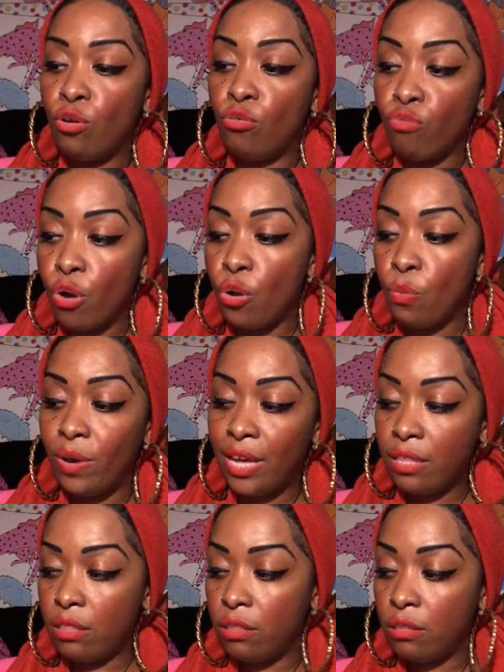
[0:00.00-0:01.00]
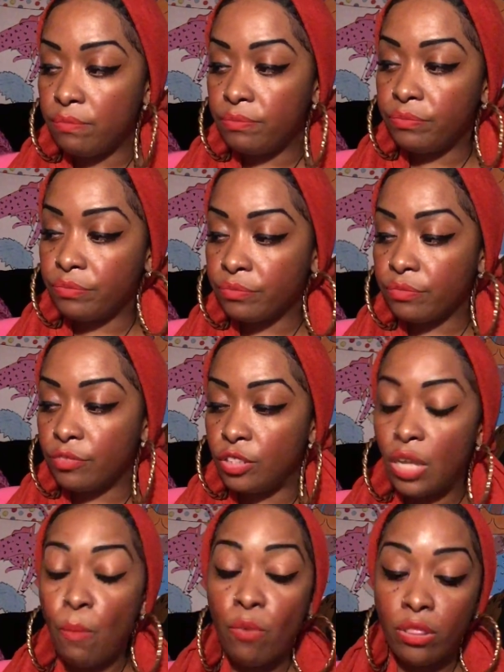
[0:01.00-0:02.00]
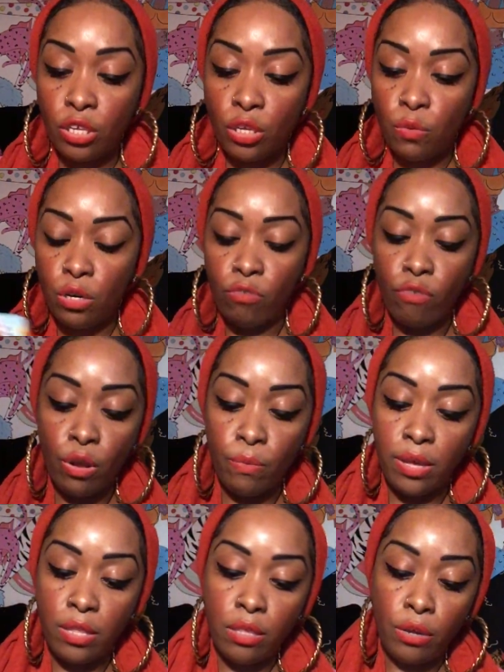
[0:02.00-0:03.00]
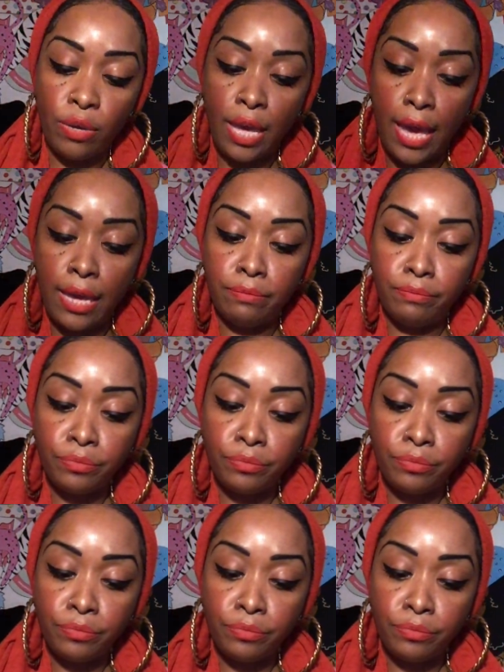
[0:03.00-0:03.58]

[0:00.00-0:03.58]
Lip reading: grow with. Someone that you want to grow with, okay?